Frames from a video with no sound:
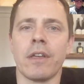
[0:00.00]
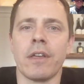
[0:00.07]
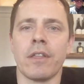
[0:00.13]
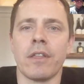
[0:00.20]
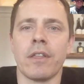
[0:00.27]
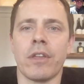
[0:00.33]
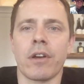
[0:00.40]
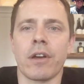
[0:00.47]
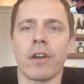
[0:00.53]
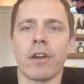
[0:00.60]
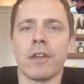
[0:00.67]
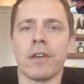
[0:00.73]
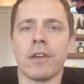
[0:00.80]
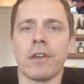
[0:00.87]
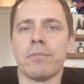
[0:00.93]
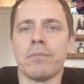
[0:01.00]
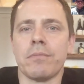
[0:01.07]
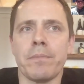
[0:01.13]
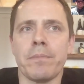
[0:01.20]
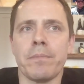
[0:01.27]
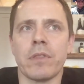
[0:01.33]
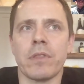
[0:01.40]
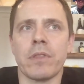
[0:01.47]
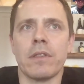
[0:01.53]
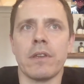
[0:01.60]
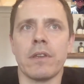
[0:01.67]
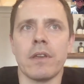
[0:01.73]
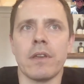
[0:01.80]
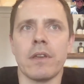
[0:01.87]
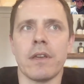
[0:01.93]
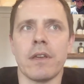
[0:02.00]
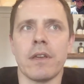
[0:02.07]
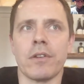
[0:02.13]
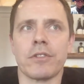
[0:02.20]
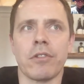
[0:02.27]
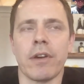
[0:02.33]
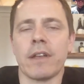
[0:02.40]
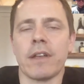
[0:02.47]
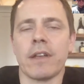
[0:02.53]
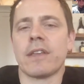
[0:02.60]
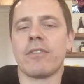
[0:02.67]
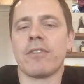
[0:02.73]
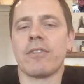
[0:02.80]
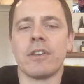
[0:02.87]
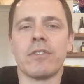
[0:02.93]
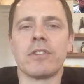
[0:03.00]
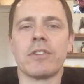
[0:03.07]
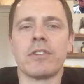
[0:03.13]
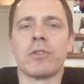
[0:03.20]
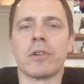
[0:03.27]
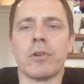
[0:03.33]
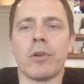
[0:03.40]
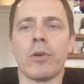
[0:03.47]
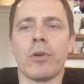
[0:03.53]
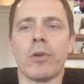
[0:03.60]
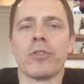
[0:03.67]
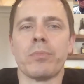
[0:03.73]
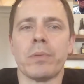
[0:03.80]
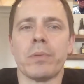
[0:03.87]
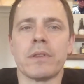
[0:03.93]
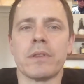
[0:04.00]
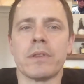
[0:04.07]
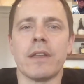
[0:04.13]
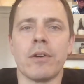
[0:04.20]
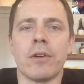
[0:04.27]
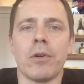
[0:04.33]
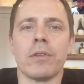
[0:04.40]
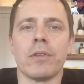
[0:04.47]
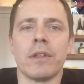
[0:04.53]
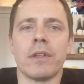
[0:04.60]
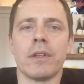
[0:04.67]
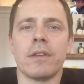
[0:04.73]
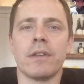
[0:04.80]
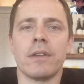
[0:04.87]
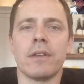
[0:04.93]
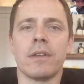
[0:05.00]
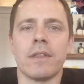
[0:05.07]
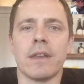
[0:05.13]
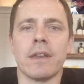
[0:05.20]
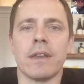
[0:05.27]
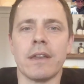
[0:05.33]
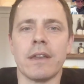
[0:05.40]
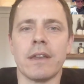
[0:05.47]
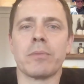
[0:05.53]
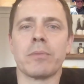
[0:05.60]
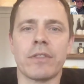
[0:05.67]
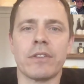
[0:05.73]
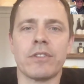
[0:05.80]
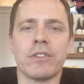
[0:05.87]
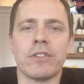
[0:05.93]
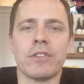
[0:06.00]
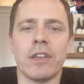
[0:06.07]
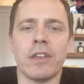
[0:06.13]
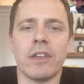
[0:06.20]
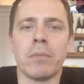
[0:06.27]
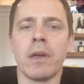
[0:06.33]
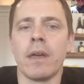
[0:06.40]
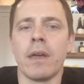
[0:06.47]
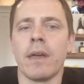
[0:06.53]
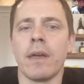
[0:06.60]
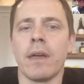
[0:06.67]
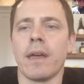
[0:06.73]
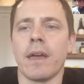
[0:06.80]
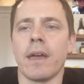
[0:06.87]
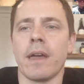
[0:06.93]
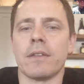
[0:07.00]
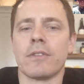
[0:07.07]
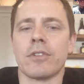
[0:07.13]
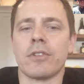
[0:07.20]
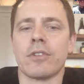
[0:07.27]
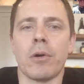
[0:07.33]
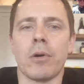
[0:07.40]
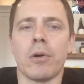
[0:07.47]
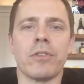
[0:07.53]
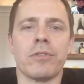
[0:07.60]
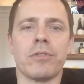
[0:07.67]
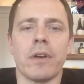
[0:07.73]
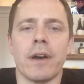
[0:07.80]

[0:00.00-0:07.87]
They're gonna. It's great to have individual goals, but they know that it is about the team, and it's always